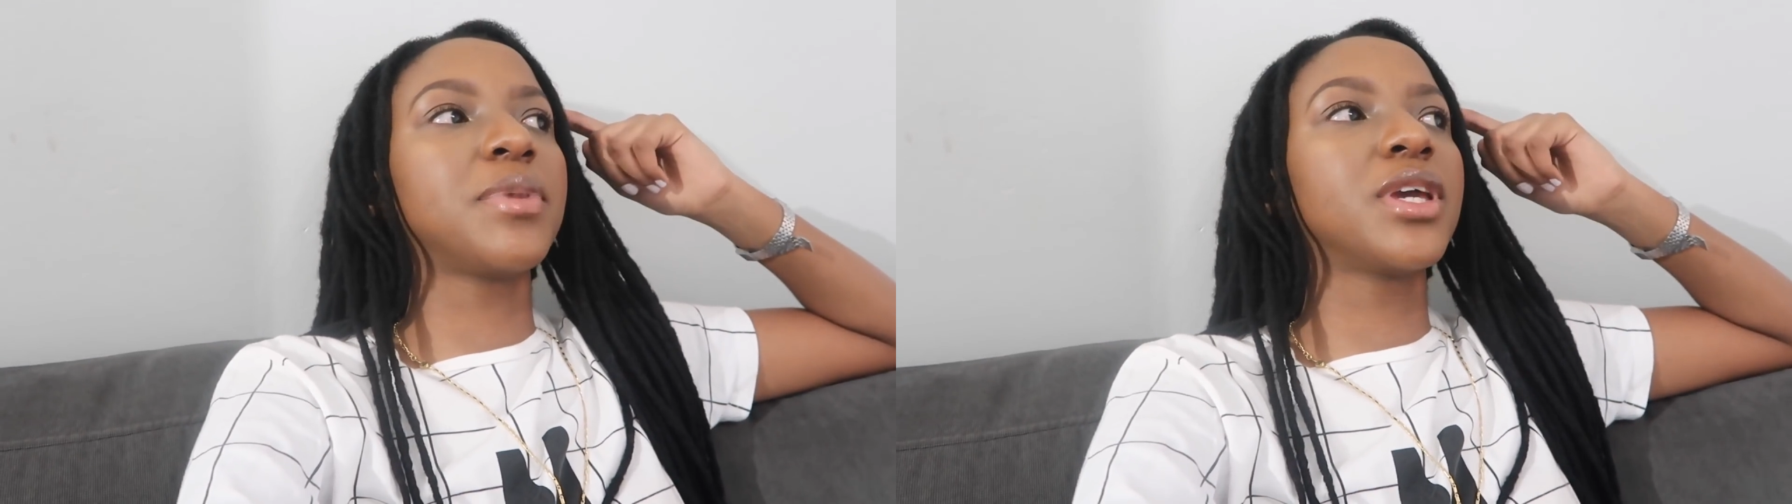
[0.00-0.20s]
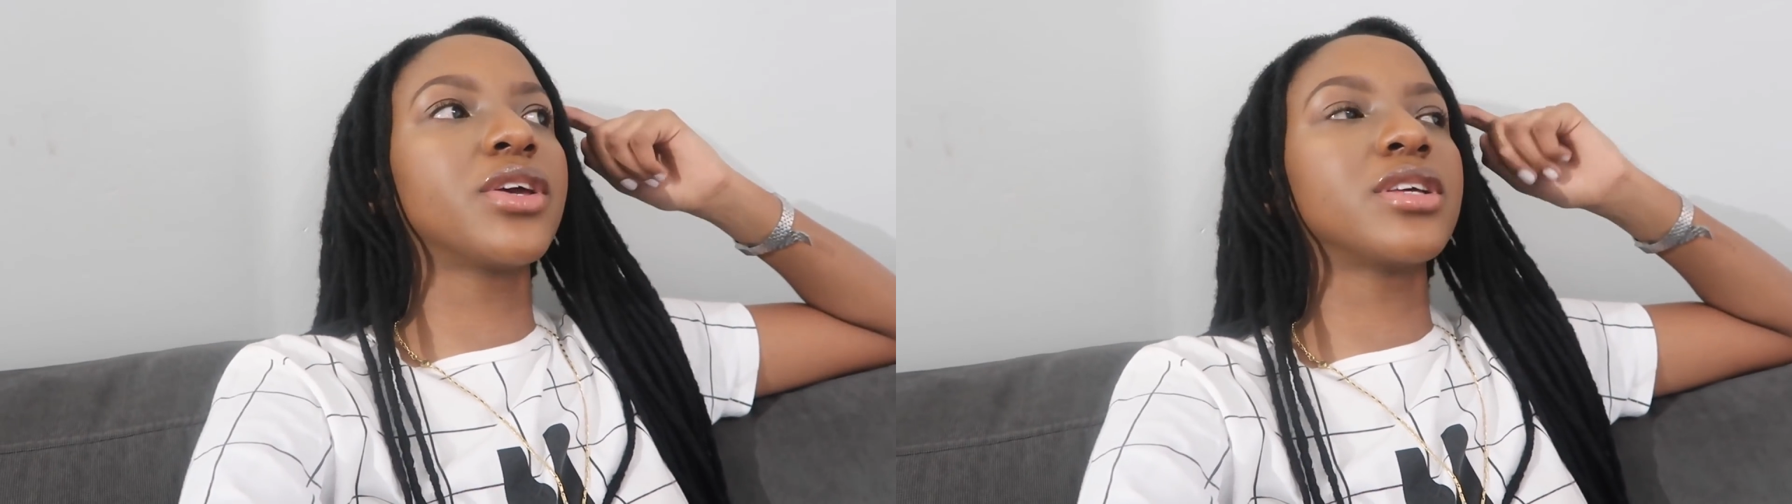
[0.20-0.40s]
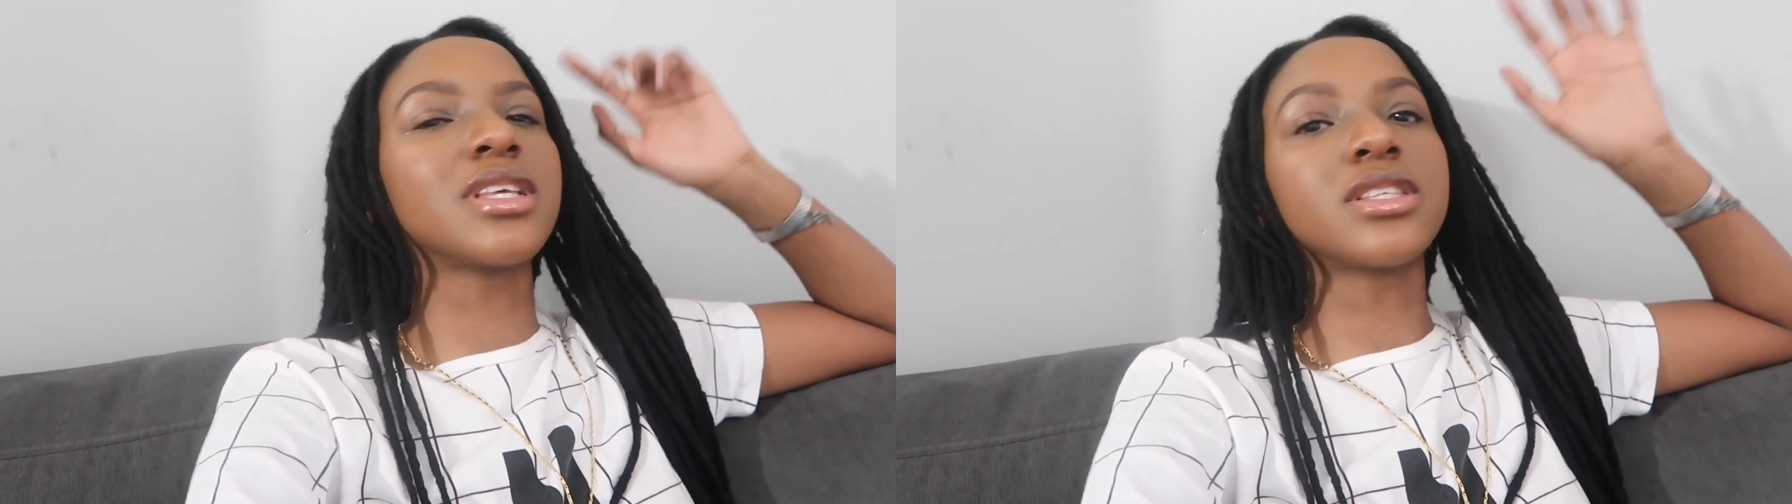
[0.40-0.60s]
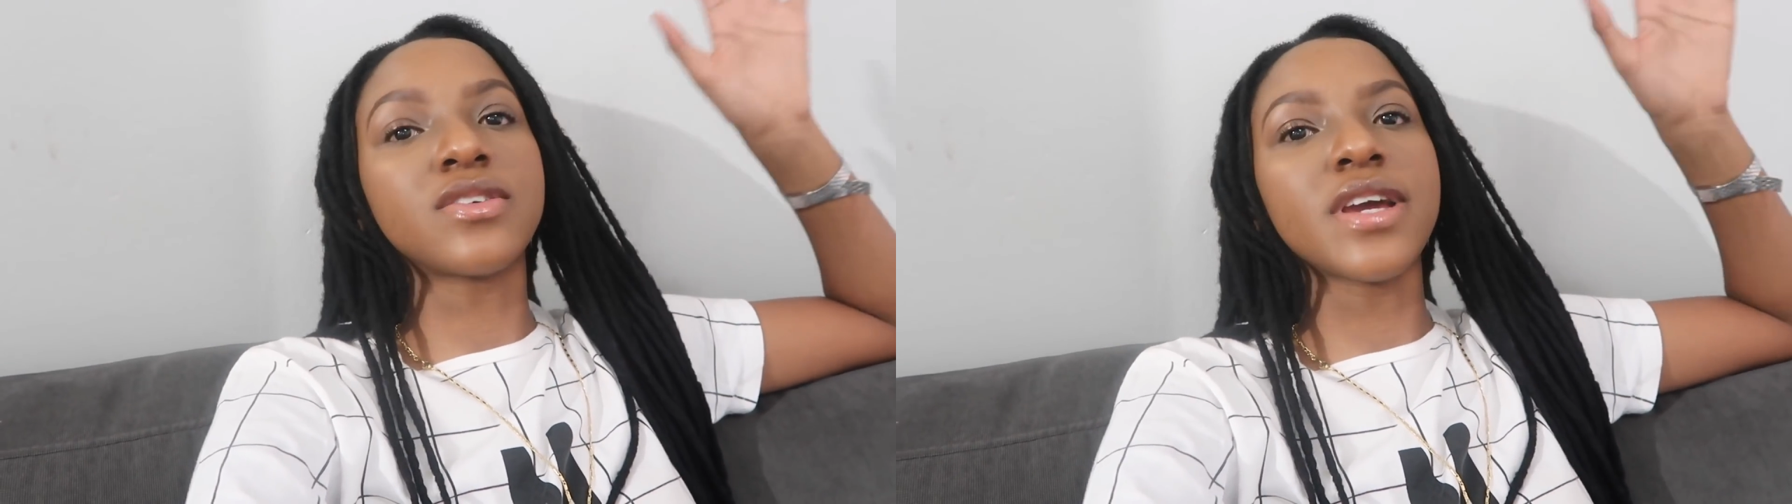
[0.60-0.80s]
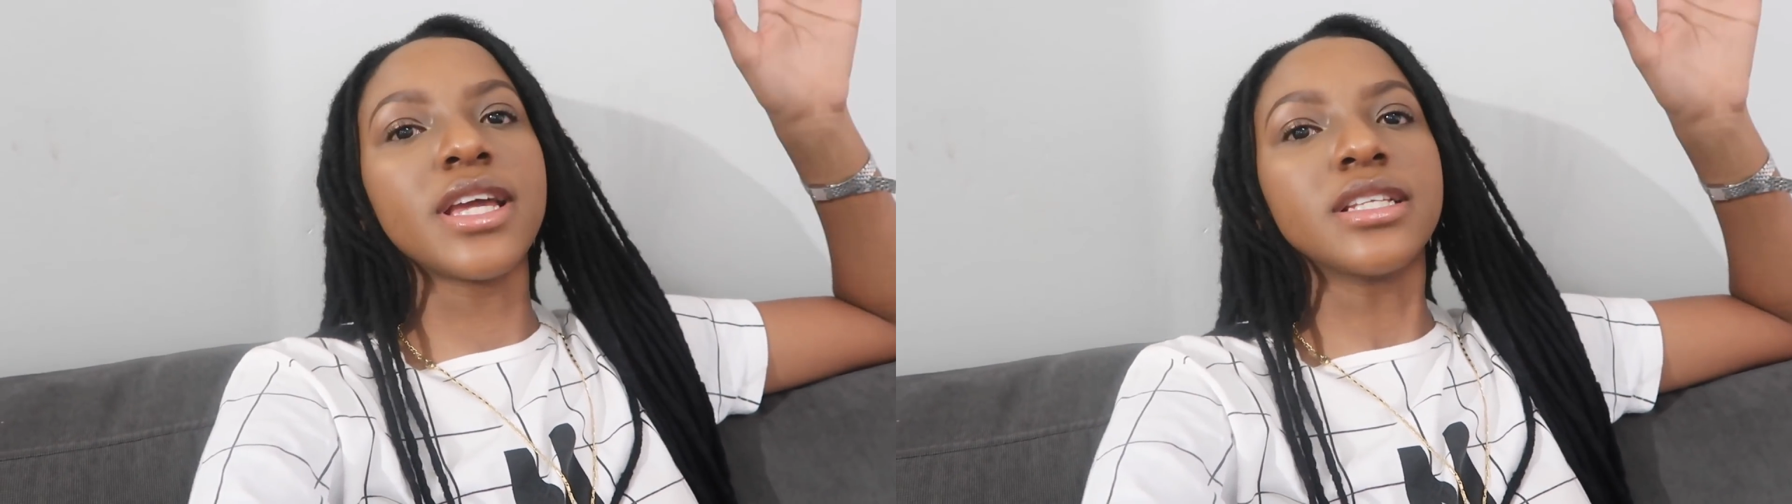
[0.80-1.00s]
because it's
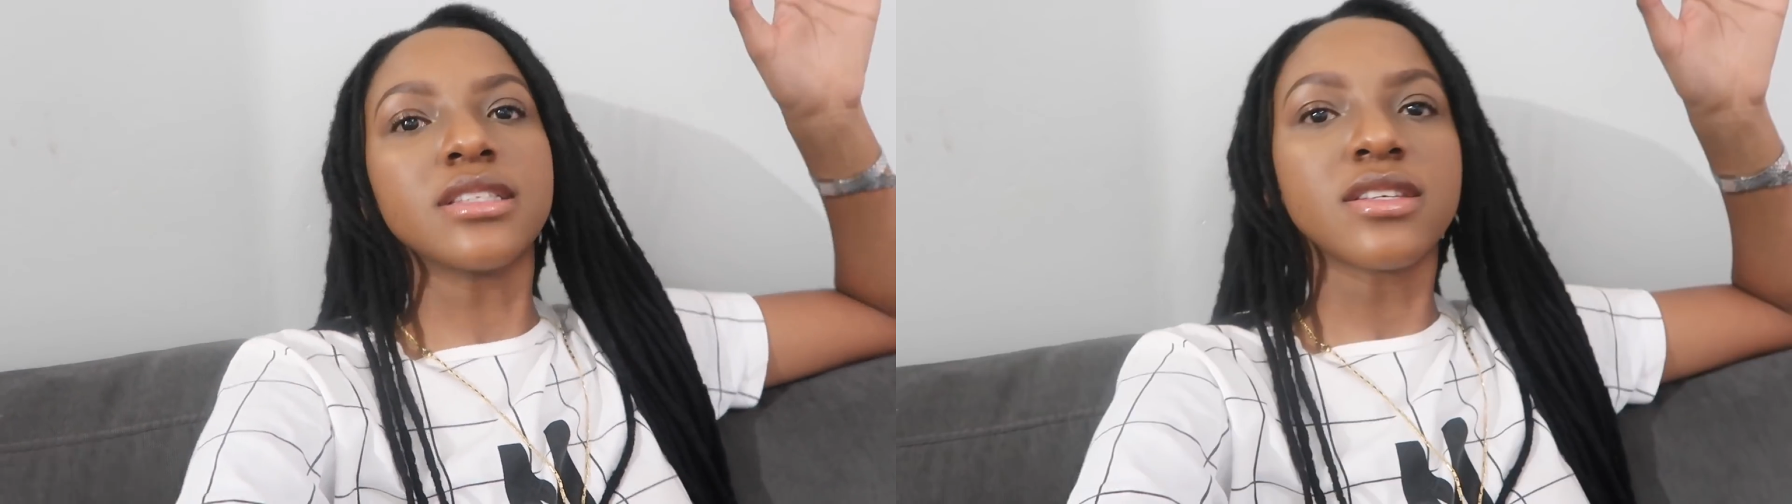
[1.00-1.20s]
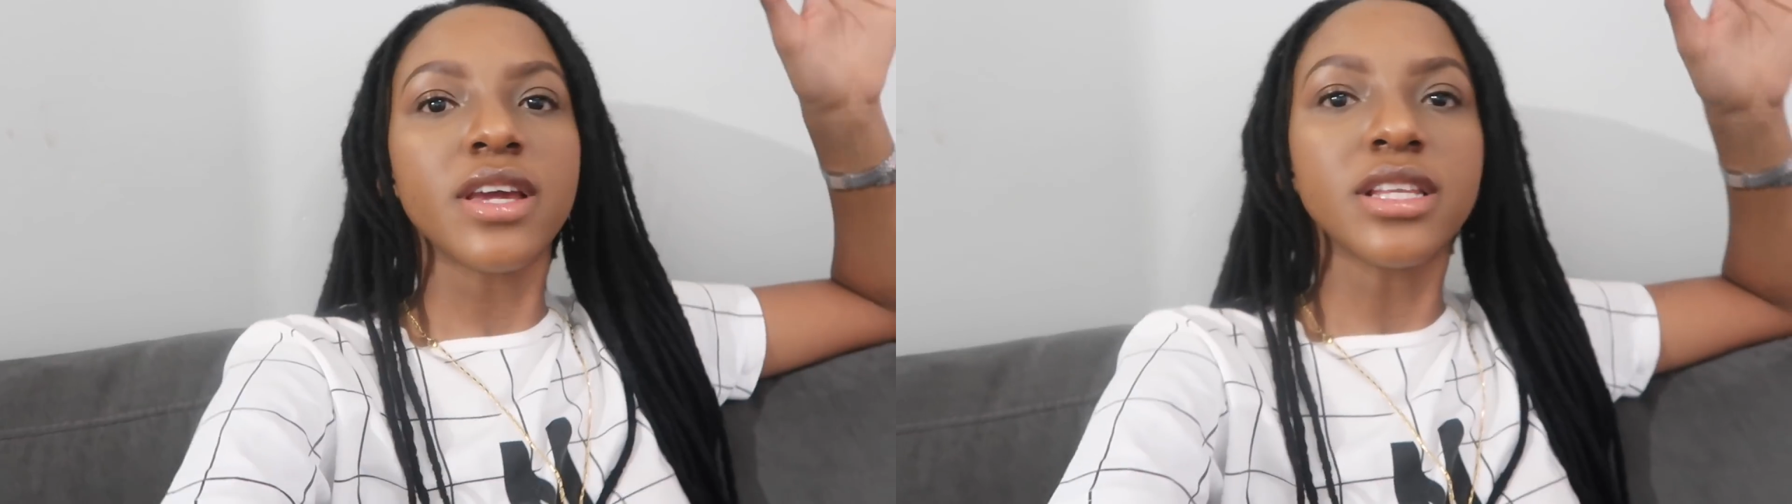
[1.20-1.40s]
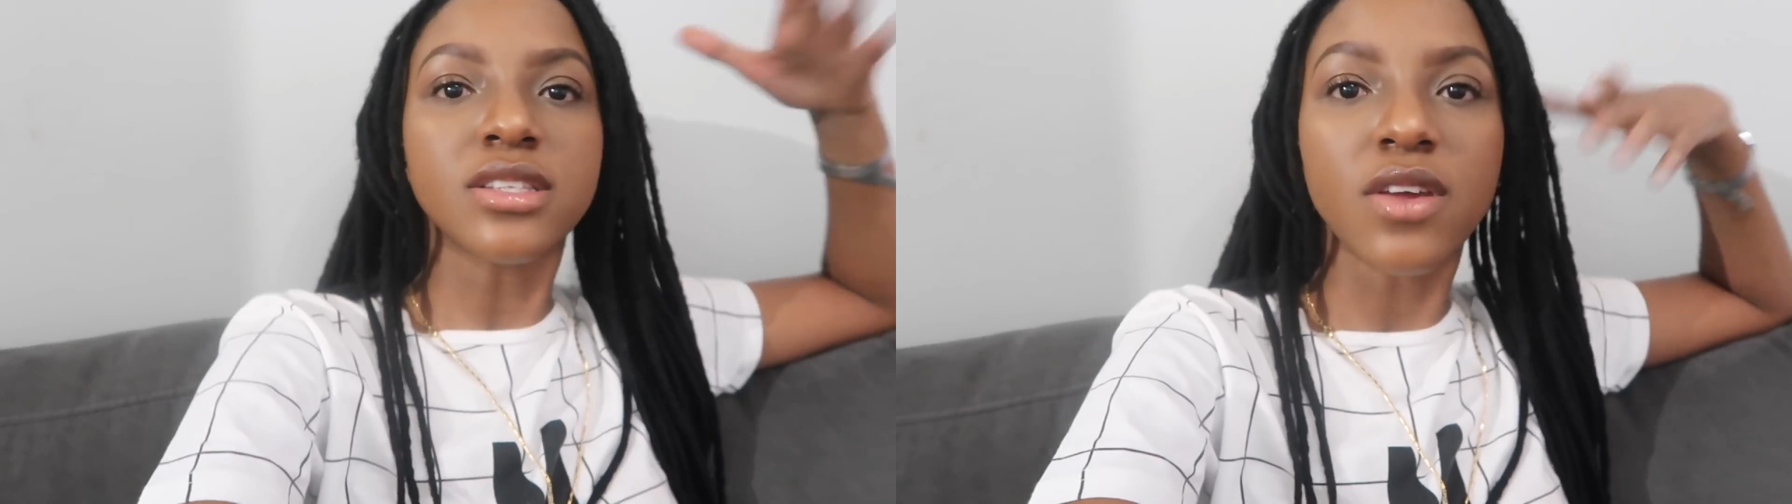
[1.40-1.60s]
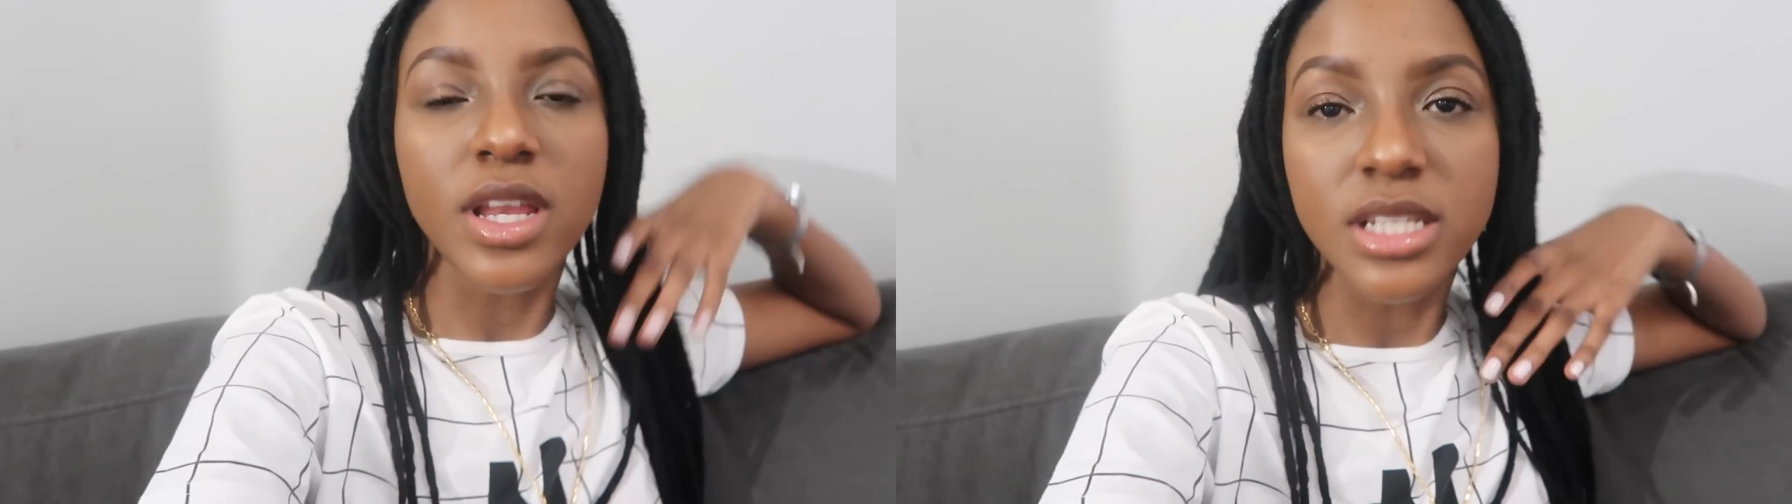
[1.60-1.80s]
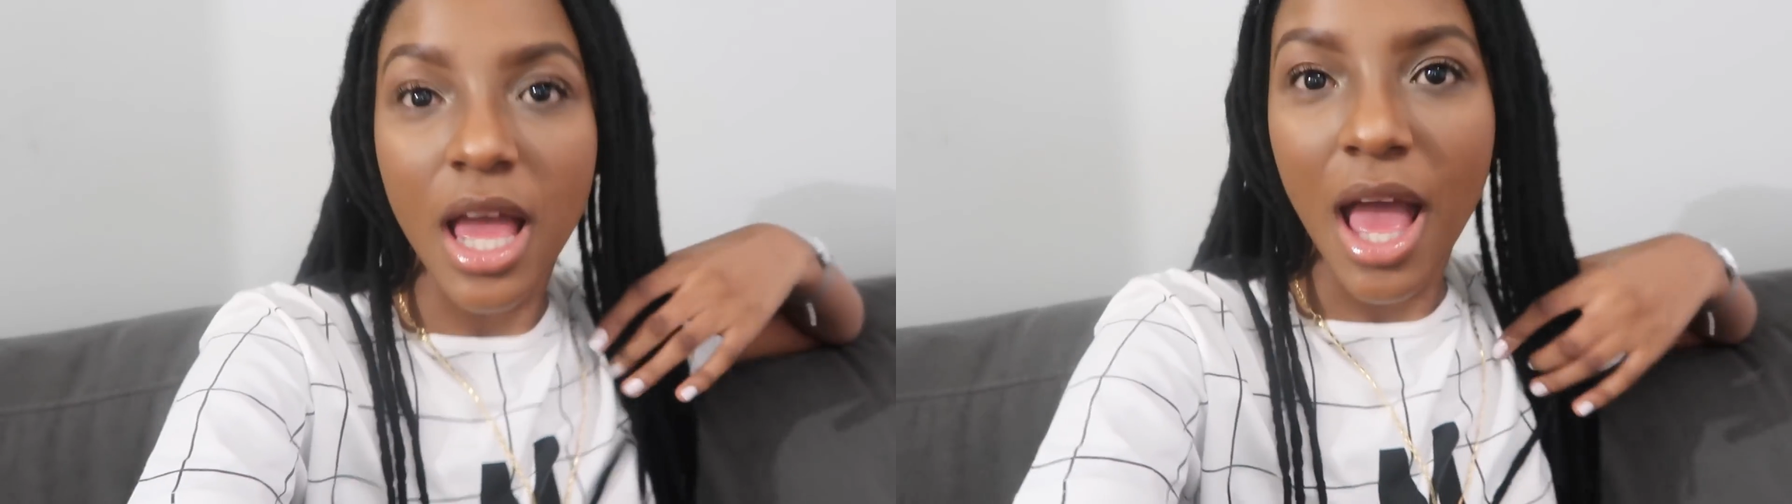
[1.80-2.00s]
great, it's great, it's
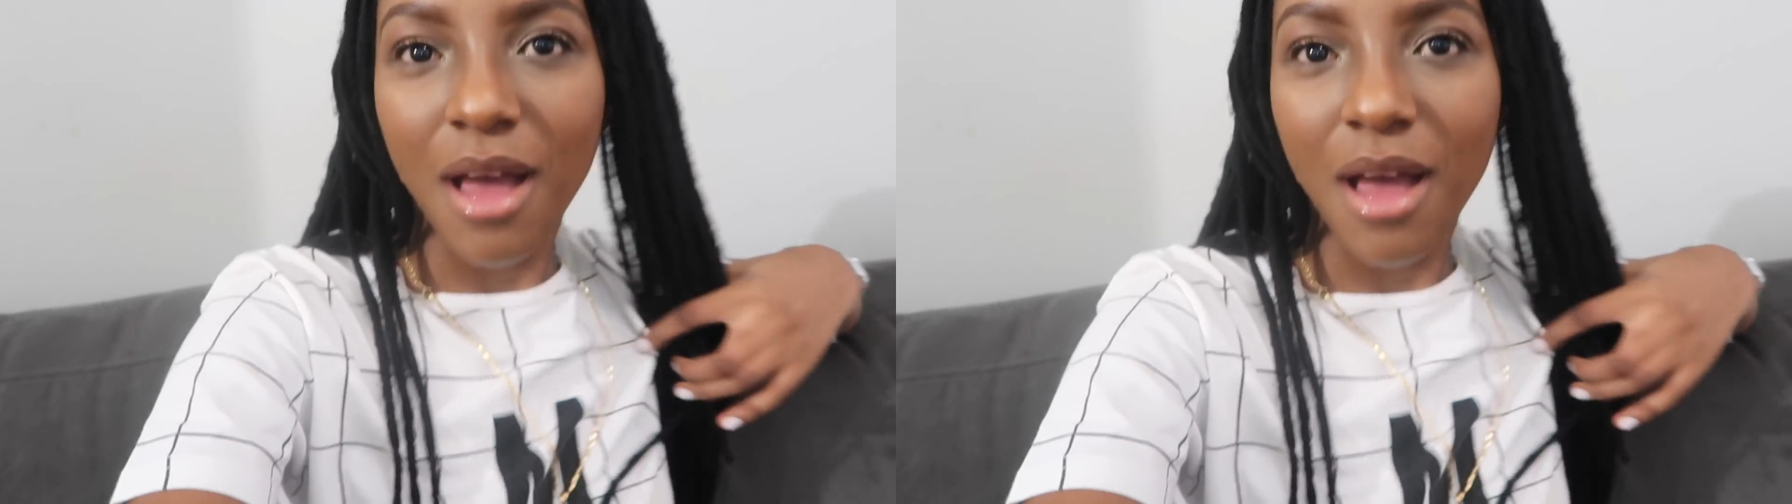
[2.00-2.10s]
great.